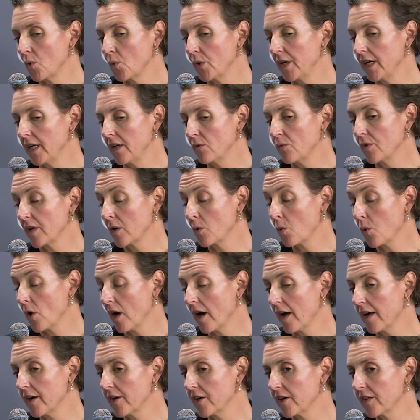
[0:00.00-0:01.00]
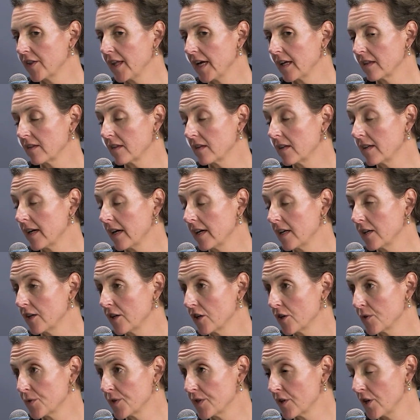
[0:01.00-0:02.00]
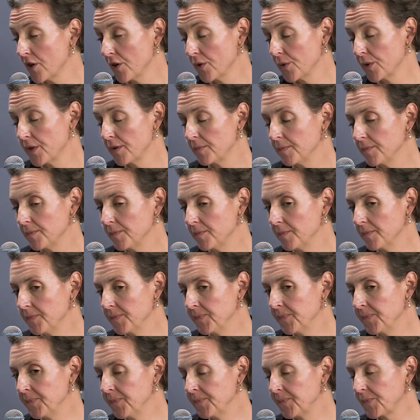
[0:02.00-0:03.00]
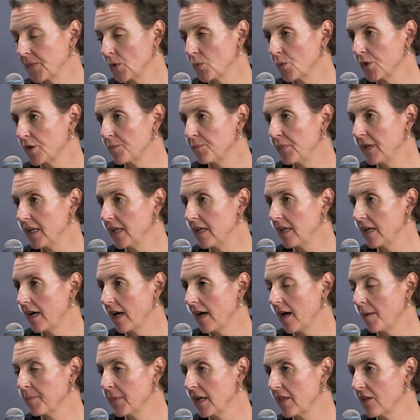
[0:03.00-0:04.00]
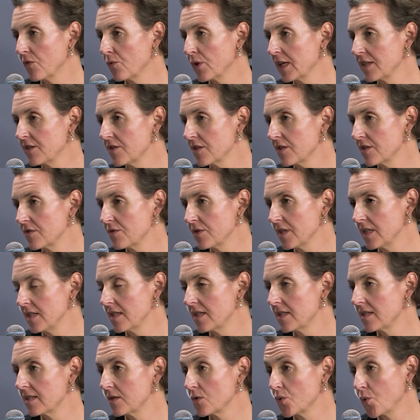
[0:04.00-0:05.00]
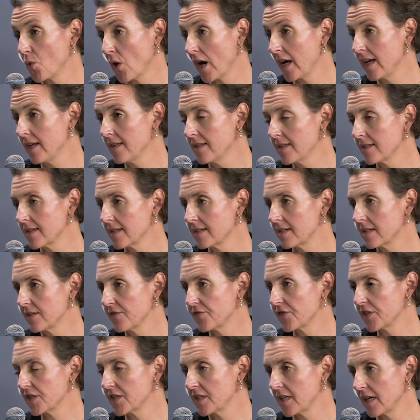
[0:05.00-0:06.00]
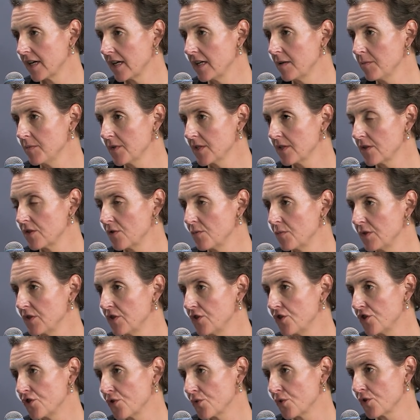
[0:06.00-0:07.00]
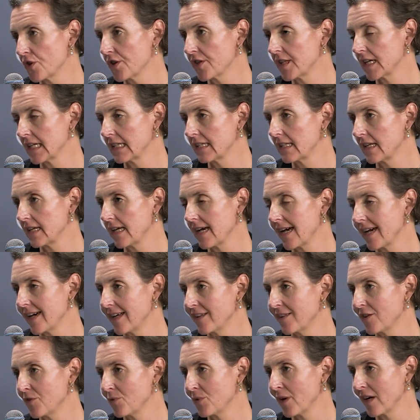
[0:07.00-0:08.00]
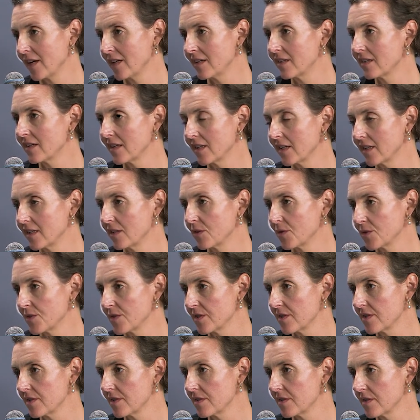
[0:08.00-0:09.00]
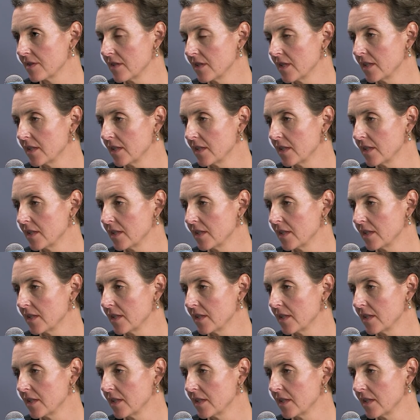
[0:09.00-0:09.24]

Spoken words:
we required that the diagnose code would be in the registries twice at different times to be sure that they had the right diagnosis.